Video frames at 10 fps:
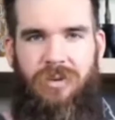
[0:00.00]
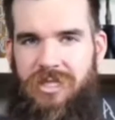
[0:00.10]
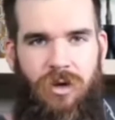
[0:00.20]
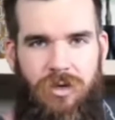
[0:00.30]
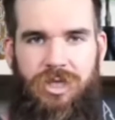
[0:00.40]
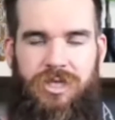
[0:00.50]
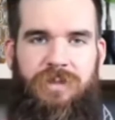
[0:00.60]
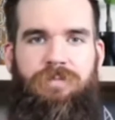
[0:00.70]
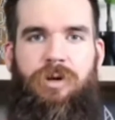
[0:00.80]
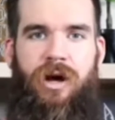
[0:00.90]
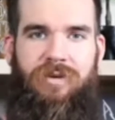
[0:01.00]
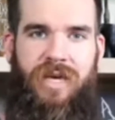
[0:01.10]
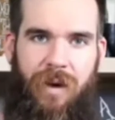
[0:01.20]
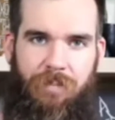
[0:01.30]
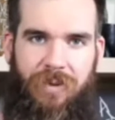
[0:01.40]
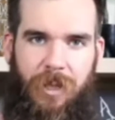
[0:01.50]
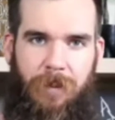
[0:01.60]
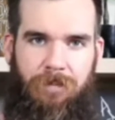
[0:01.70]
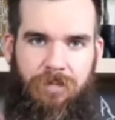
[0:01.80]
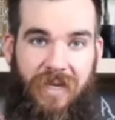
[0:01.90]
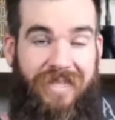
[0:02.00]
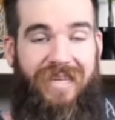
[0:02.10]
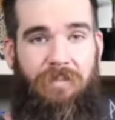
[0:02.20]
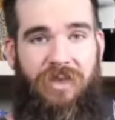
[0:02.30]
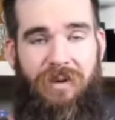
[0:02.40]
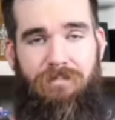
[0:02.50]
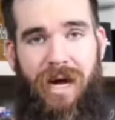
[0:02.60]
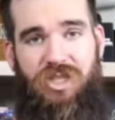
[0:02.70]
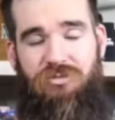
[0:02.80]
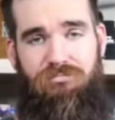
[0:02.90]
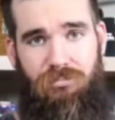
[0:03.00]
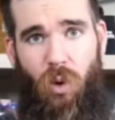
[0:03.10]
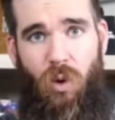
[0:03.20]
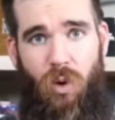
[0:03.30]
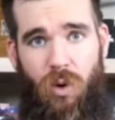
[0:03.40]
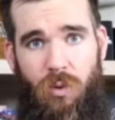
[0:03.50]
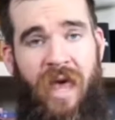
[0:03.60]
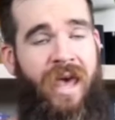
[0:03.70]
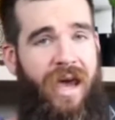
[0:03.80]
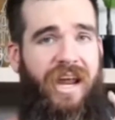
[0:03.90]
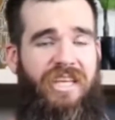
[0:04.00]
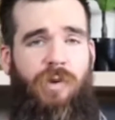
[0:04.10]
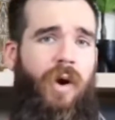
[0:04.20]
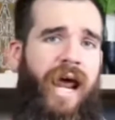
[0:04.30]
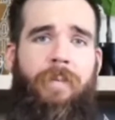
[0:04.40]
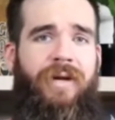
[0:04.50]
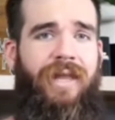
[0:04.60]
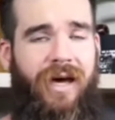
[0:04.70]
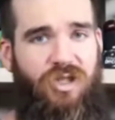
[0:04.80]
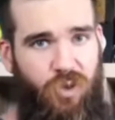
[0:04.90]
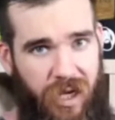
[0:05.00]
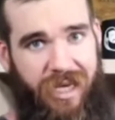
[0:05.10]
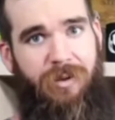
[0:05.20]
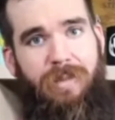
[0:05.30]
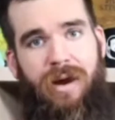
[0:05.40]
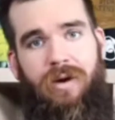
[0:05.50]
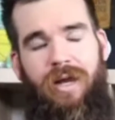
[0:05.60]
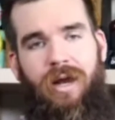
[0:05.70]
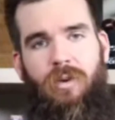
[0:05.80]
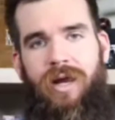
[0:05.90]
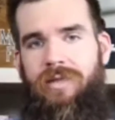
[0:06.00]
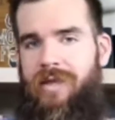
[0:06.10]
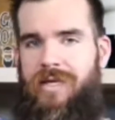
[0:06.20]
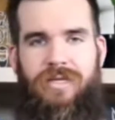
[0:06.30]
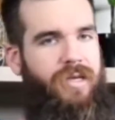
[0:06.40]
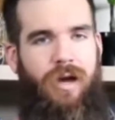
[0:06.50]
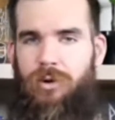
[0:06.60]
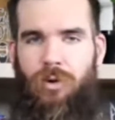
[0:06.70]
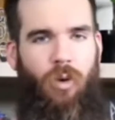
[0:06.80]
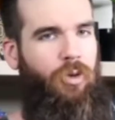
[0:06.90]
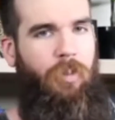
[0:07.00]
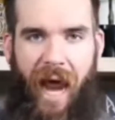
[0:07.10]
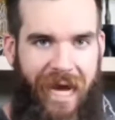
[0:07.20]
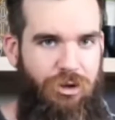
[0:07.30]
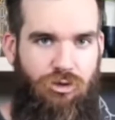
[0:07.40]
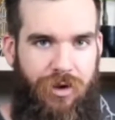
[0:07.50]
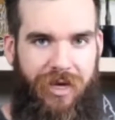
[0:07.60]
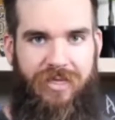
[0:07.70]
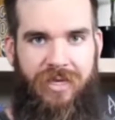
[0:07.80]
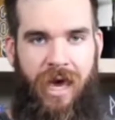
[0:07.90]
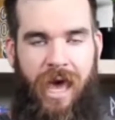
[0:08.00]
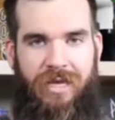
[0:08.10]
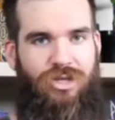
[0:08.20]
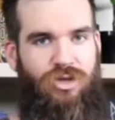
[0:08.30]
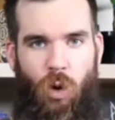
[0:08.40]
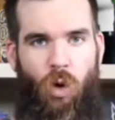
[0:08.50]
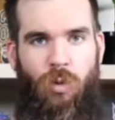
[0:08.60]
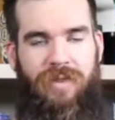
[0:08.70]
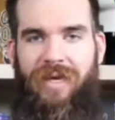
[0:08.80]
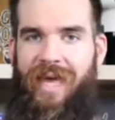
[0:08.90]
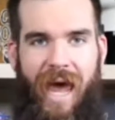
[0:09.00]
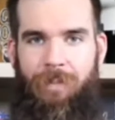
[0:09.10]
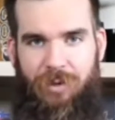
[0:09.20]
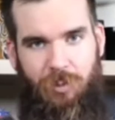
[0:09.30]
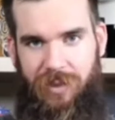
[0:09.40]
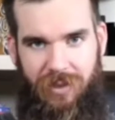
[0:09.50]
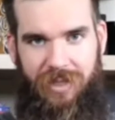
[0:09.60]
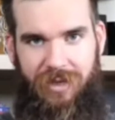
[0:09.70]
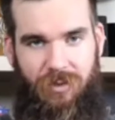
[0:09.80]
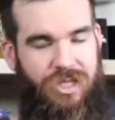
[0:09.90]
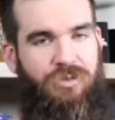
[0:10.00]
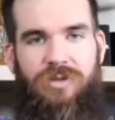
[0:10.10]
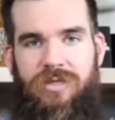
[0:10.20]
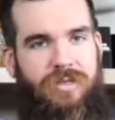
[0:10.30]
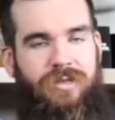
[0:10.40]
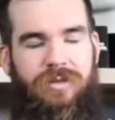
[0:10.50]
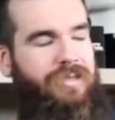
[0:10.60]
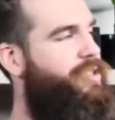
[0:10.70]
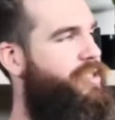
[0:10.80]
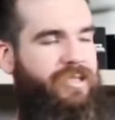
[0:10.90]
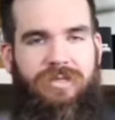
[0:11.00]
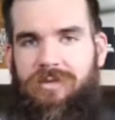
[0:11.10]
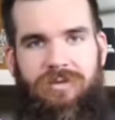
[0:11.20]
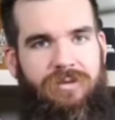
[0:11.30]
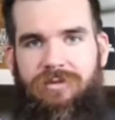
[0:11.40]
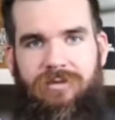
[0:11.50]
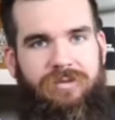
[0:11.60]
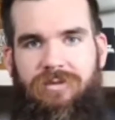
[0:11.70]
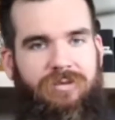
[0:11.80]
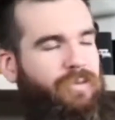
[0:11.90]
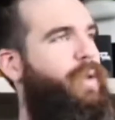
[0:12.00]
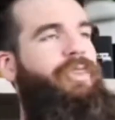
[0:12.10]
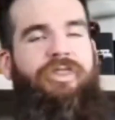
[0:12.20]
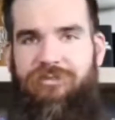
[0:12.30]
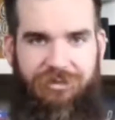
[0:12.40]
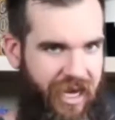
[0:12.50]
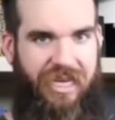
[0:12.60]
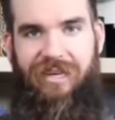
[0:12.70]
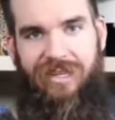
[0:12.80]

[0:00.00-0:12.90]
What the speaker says: it's not just a private company. It's something much more. And as for what happened last week in America when these so-called patriots stormed the Capitol building, which was just, what the fuck are you